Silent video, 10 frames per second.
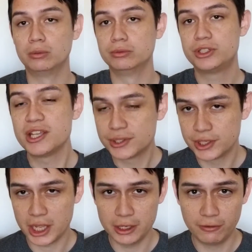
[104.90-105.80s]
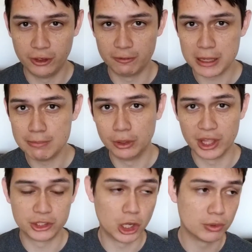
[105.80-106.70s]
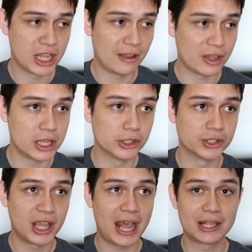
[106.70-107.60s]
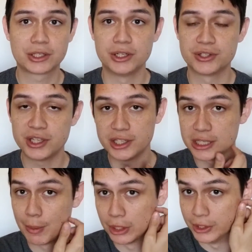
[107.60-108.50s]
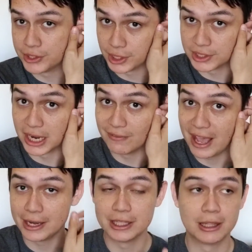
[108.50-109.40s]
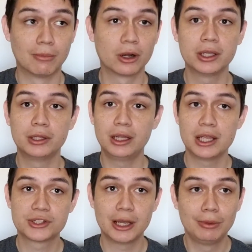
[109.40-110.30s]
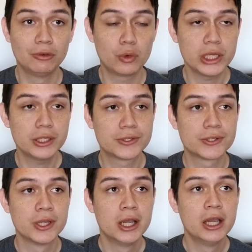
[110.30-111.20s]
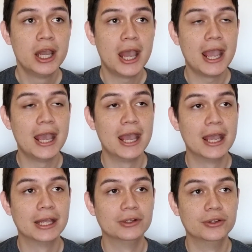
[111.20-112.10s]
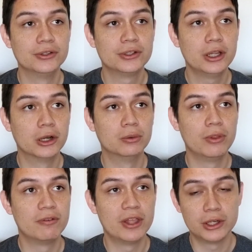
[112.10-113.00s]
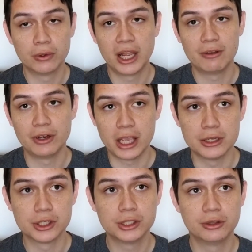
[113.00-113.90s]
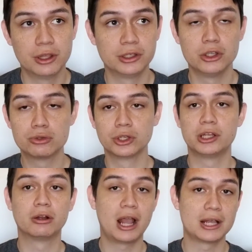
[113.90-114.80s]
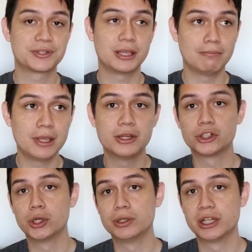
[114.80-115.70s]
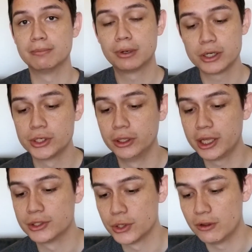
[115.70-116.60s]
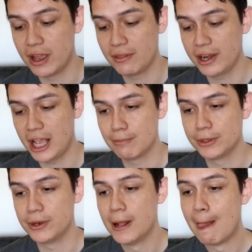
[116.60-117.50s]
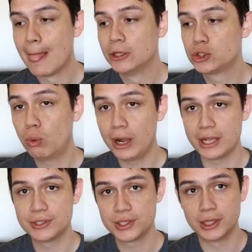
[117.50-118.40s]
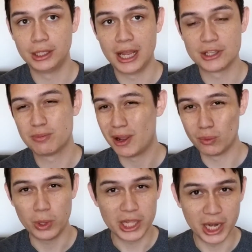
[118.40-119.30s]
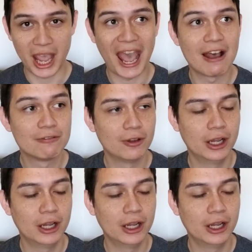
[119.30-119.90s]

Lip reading: decent handful of people that don't have agents ask to see some of the listings that I've had hit the market in the last couple of weeks. And, if they don't have an agent, then usually they're asking me to show it to them personally. And so I've had that happen twice in the last about week and a half.